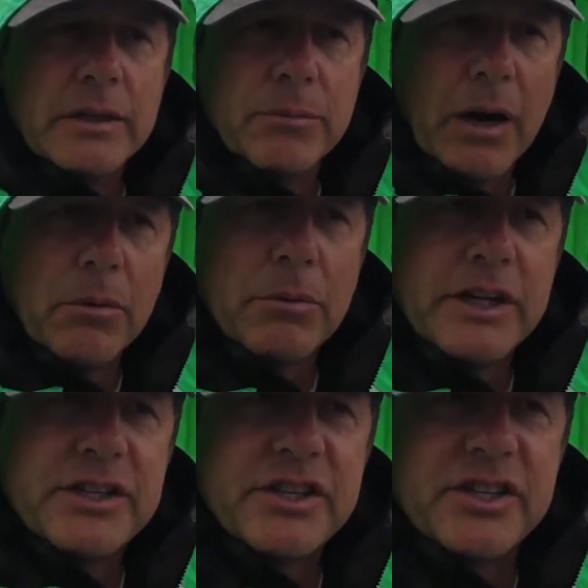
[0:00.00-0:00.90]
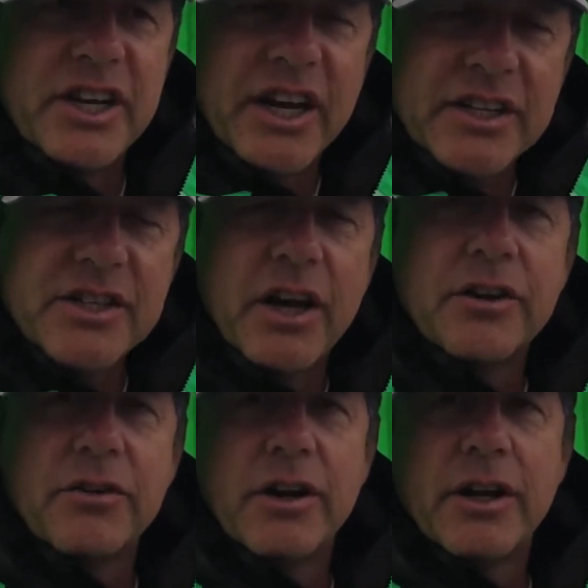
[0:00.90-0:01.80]
Probably
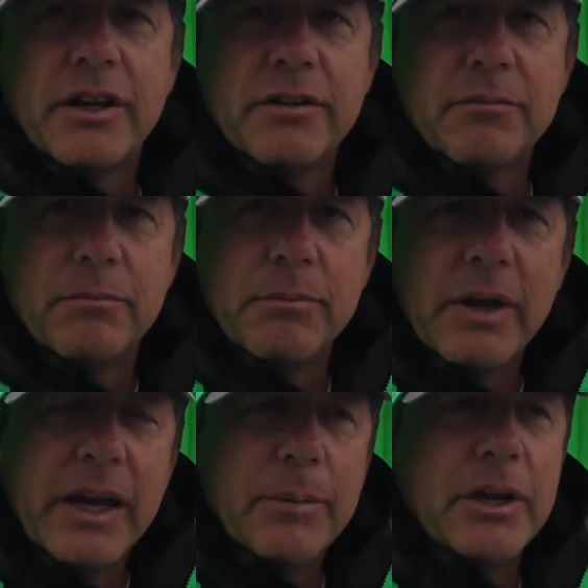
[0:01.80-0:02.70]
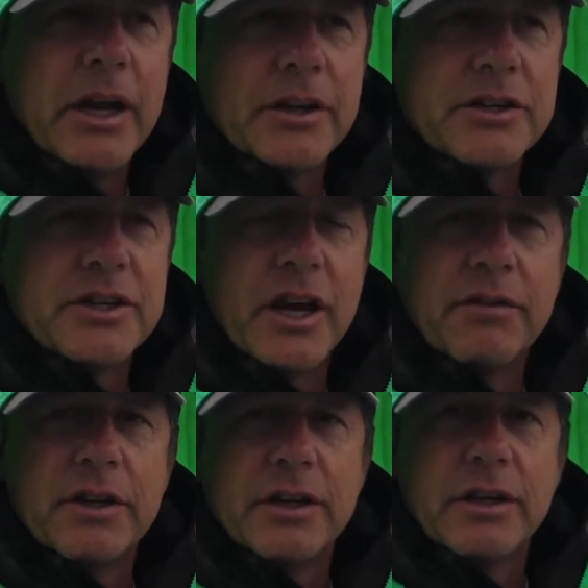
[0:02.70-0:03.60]
600, maybe down to 7.